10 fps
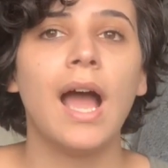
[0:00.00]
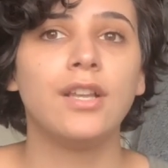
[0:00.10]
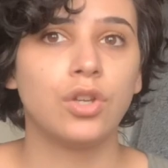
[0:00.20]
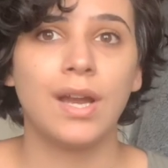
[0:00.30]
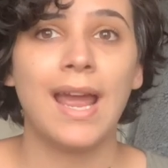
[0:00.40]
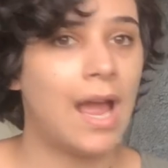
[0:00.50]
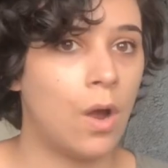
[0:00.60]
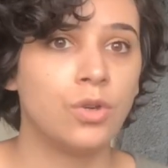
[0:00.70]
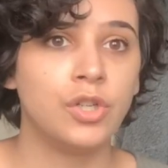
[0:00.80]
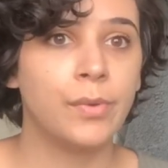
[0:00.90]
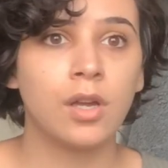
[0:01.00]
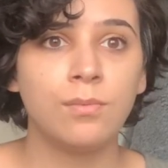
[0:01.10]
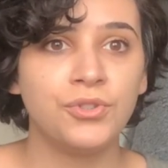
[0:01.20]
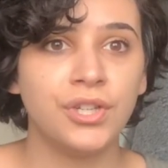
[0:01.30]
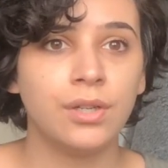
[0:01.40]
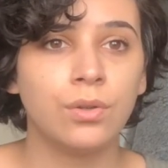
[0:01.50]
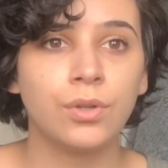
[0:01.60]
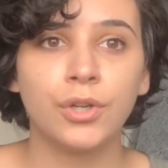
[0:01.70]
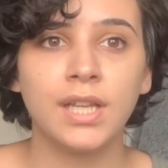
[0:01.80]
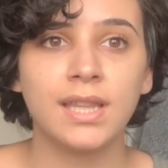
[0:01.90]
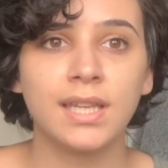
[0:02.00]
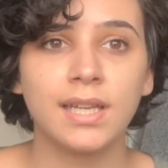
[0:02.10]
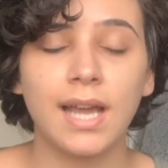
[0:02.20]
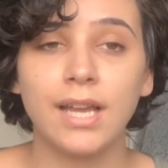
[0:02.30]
I don't know how she becomes She-Hulk or anything.